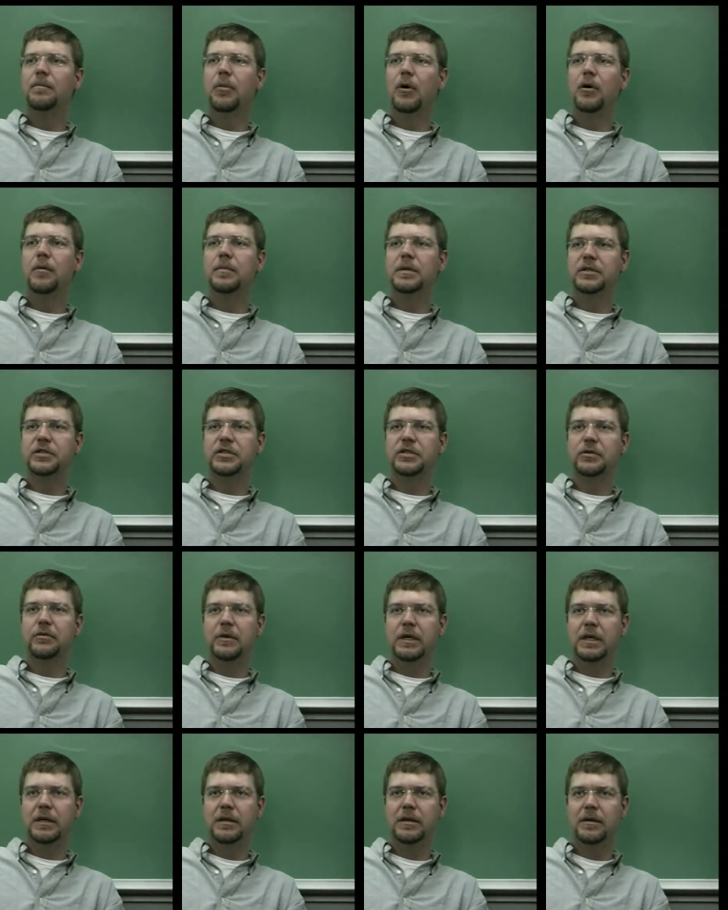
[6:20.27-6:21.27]
Bourbon
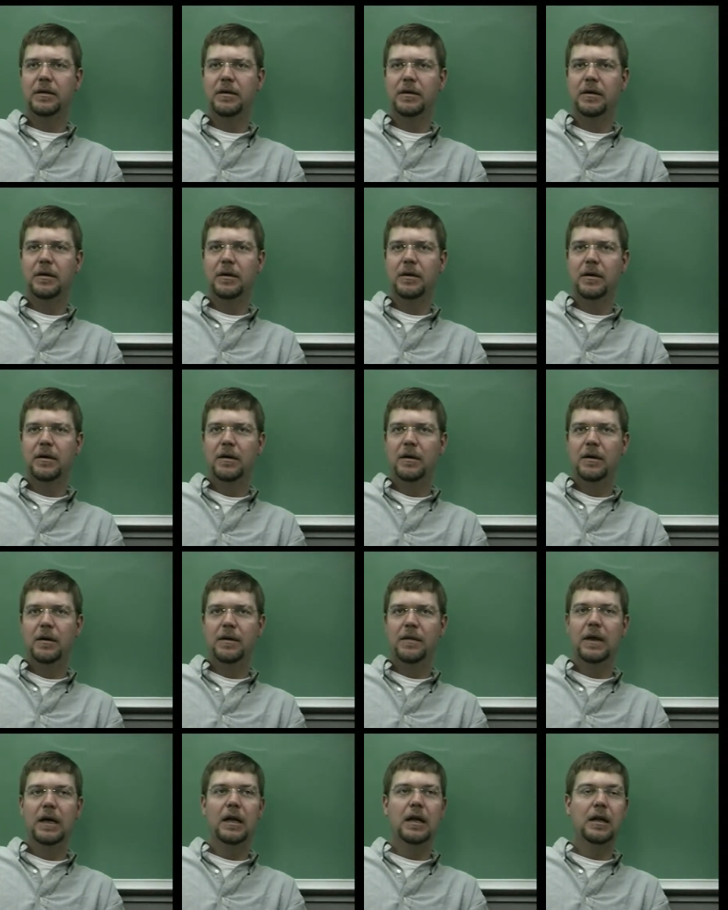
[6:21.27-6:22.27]
Street.
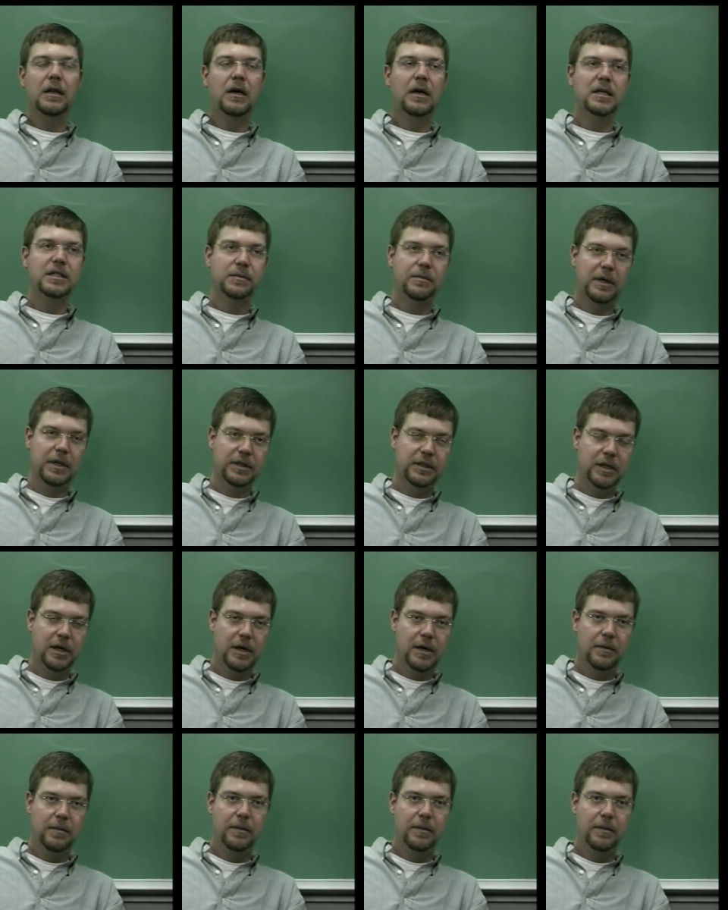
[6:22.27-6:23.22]
Then I lost my job